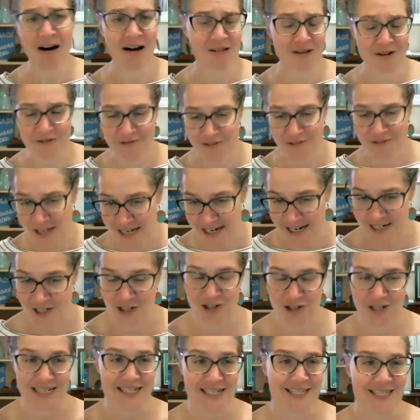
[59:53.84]
all over the
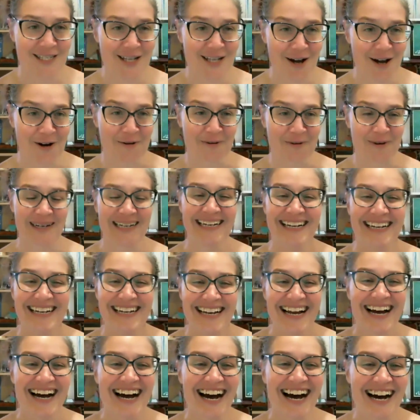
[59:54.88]
country. So
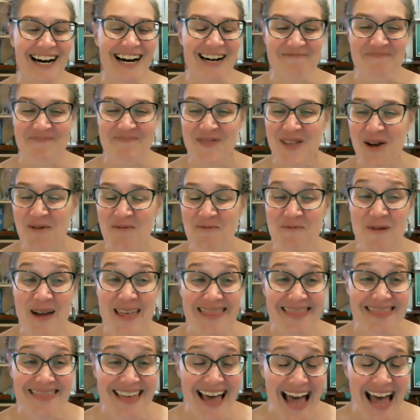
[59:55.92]

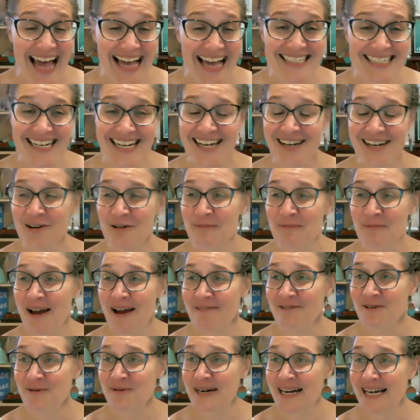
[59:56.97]
with that, I hope
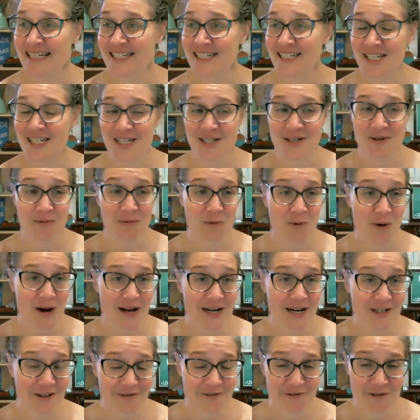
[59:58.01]
everyone has just a
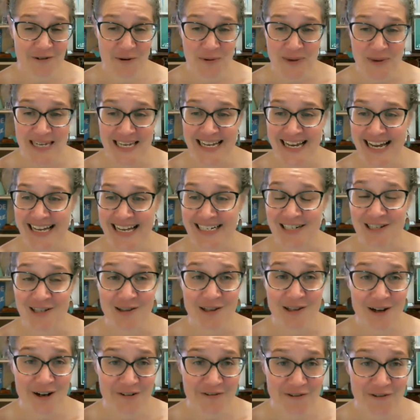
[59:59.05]
wonderful weekend.
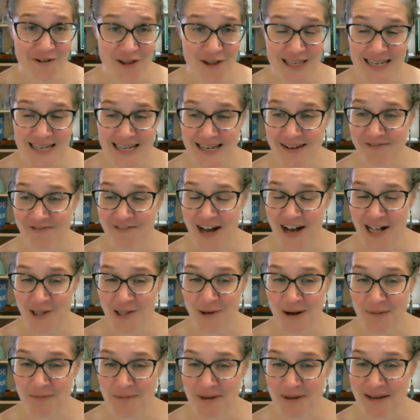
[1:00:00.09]
Look for the
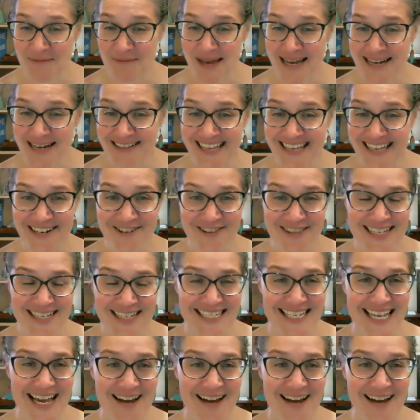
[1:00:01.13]
follow-up email later this